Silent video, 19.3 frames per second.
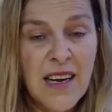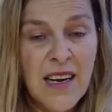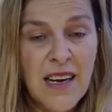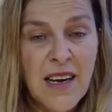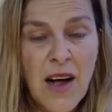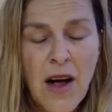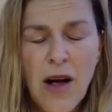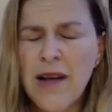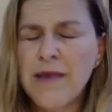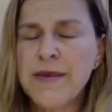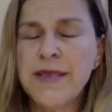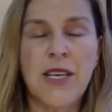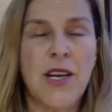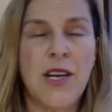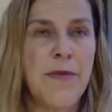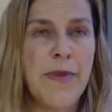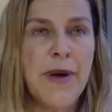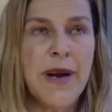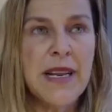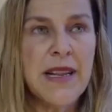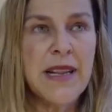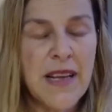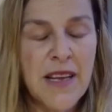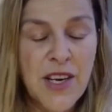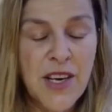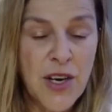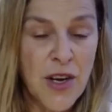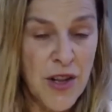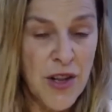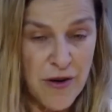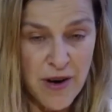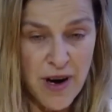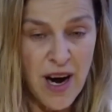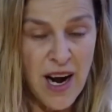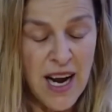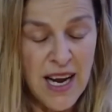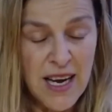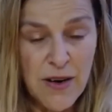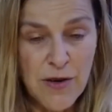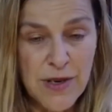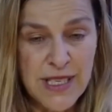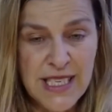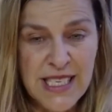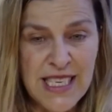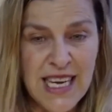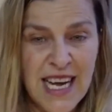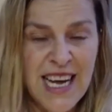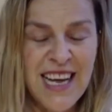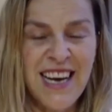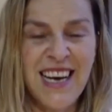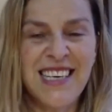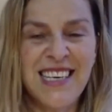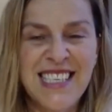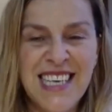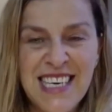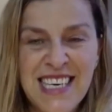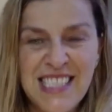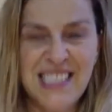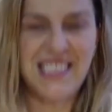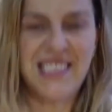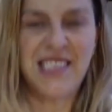Oh, absolutely. But you know, I always say, and I teach